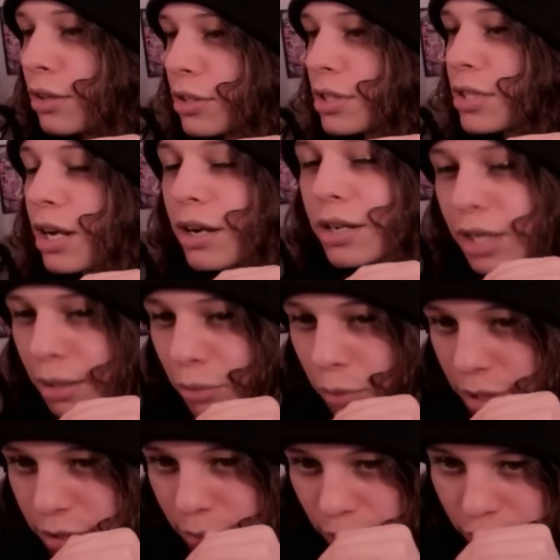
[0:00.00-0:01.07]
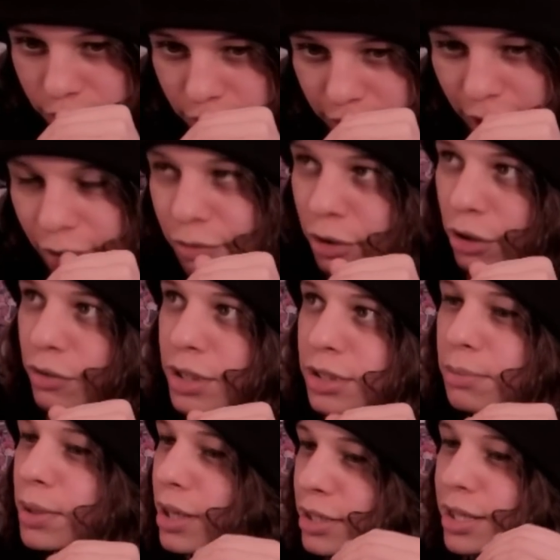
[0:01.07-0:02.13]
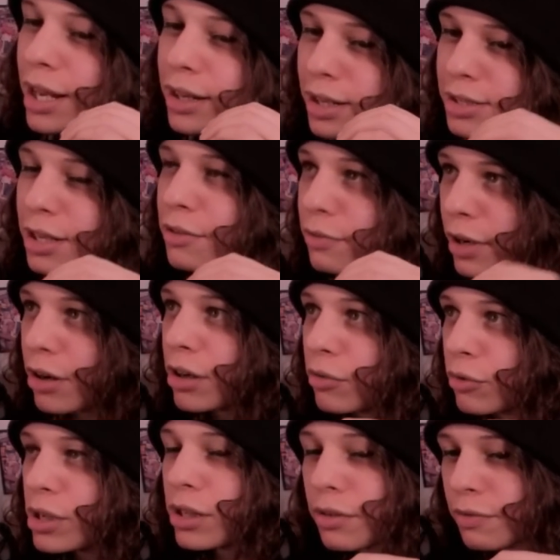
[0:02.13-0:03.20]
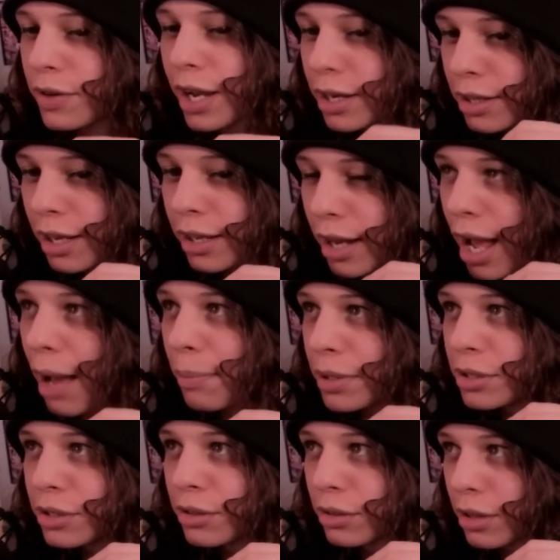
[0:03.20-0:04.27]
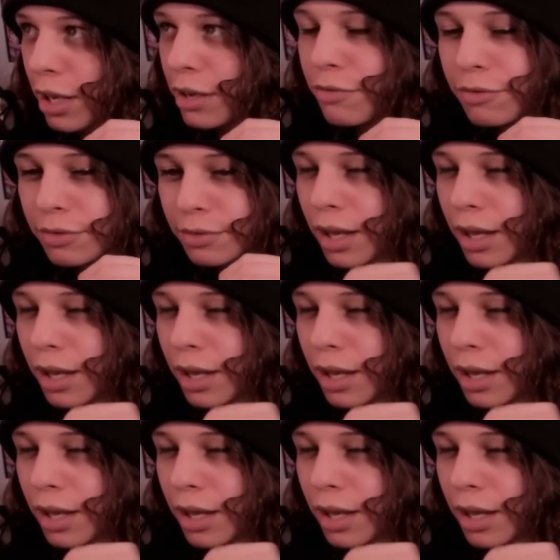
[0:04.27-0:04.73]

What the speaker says: There's a stereotype of weed smokers like that for a reason, because that is a very real effect that can happen to your life.